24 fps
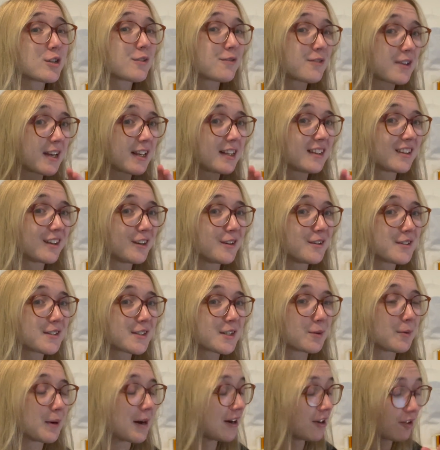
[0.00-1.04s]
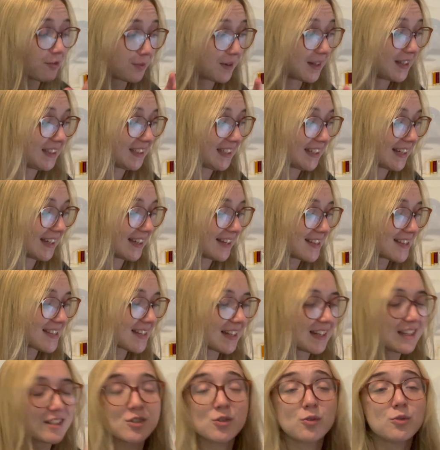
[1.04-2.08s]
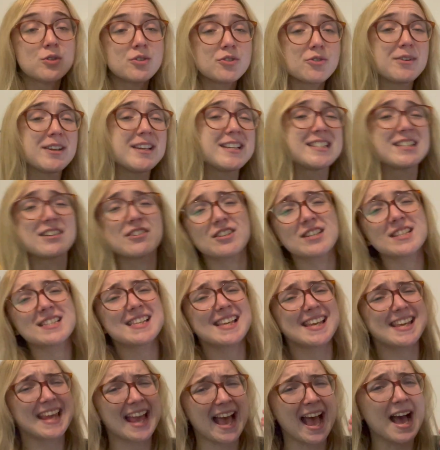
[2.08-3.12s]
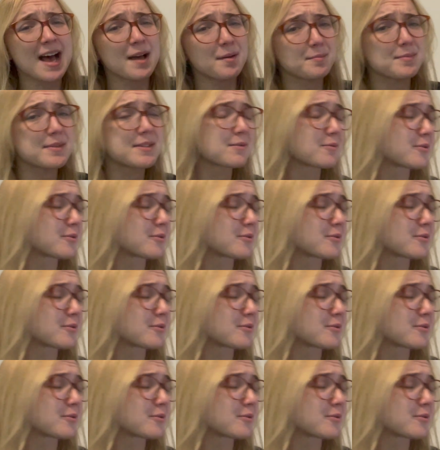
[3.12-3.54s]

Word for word: find clothes to wear, it really is. It is also easier to see gaps,